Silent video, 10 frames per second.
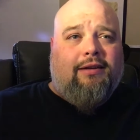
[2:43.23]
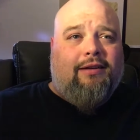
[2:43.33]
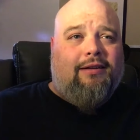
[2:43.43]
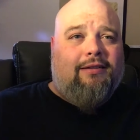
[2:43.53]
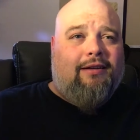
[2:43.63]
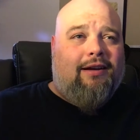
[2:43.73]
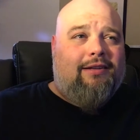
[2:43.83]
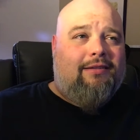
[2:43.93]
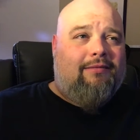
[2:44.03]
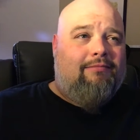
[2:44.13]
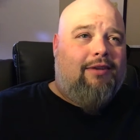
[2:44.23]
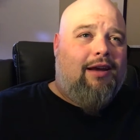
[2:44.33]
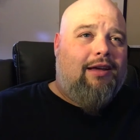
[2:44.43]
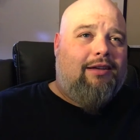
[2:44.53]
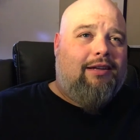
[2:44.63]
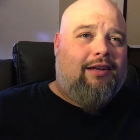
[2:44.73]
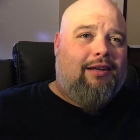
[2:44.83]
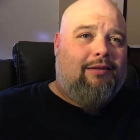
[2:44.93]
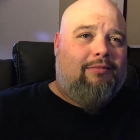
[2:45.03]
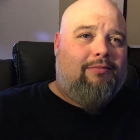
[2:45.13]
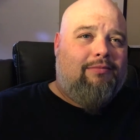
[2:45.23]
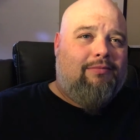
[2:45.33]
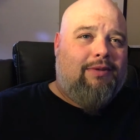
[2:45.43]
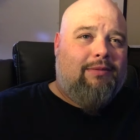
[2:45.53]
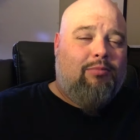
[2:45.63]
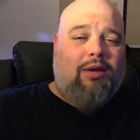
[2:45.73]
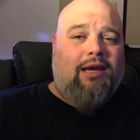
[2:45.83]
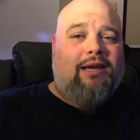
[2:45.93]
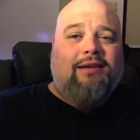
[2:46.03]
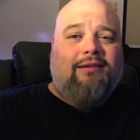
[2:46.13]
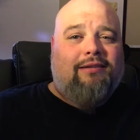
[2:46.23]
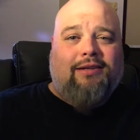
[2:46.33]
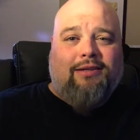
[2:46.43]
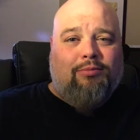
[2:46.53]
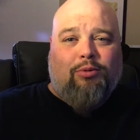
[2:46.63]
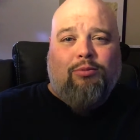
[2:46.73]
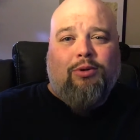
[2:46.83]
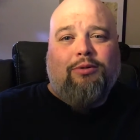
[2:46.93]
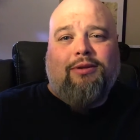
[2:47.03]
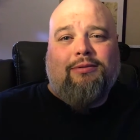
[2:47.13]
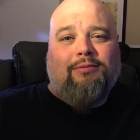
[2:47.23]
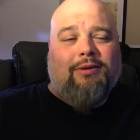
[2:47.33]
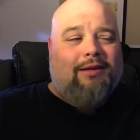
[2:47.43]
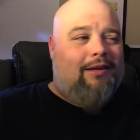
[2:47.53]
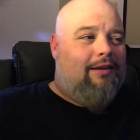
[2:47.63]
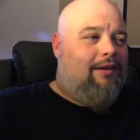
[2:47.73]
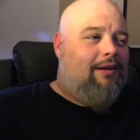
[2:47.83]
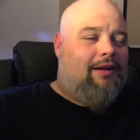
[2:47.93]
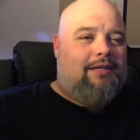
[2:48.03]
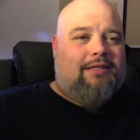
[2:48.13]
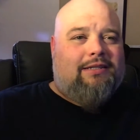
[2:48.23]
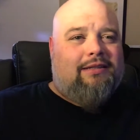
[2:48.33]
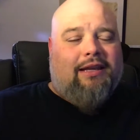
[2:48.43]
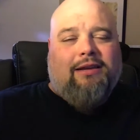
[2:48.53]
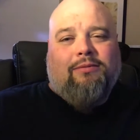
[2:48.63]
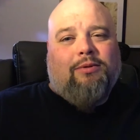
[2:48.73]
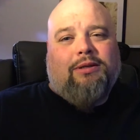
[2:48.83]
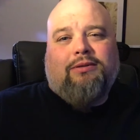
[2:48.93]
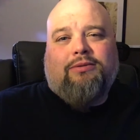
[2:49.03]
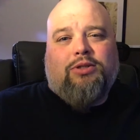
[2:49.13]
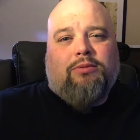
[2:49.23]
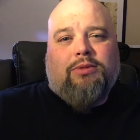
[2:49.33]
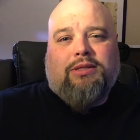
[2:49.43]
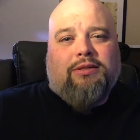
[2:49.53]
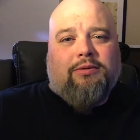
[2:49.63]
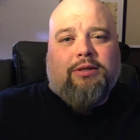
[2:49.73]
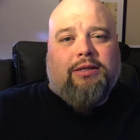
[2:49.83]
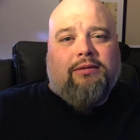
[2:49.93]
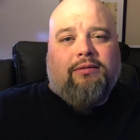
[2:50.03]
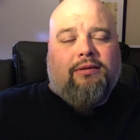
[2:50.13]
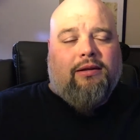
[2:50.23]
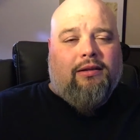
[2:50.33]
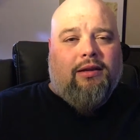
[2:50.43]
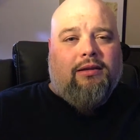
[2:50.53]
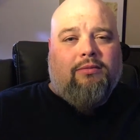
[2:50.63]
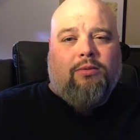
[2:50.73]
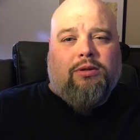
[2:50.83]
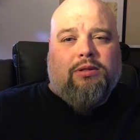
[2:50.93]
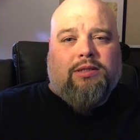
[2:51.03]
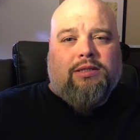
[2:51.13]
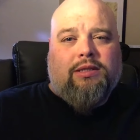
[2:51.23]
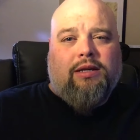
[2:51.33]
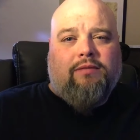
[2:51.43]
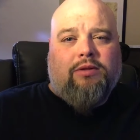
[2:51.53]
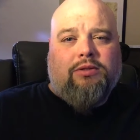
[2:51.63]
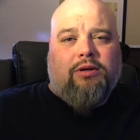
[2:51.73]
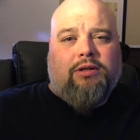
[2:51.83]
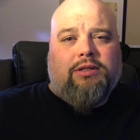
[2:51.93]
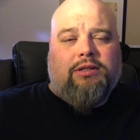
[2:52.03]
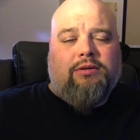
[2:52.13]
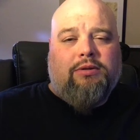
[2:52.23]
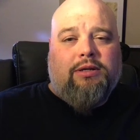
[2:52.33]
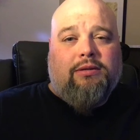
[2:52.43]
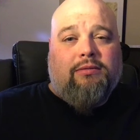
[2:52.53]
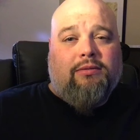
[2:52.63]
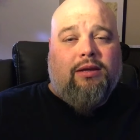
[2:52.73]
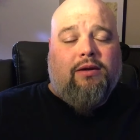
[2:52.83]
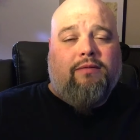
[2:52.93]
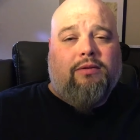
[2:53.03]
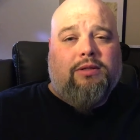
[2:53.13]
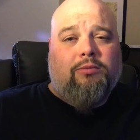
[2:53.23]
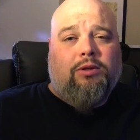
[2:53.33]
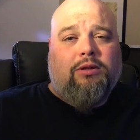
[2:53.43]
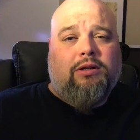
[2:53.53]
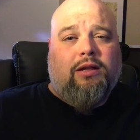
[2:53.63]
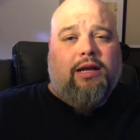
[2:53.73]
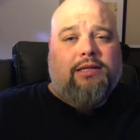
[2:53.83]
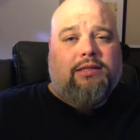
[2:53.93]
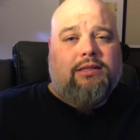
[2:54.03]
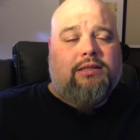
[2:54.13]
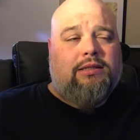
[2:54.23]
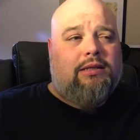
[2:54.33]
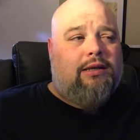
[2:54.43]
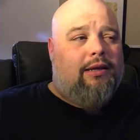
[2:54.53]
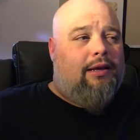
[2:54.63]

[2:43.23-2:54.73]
I'm not getting paid to promote them. I just like what Jim's doing. I like what the Society of Illustrators is doing. They offer some really good classes.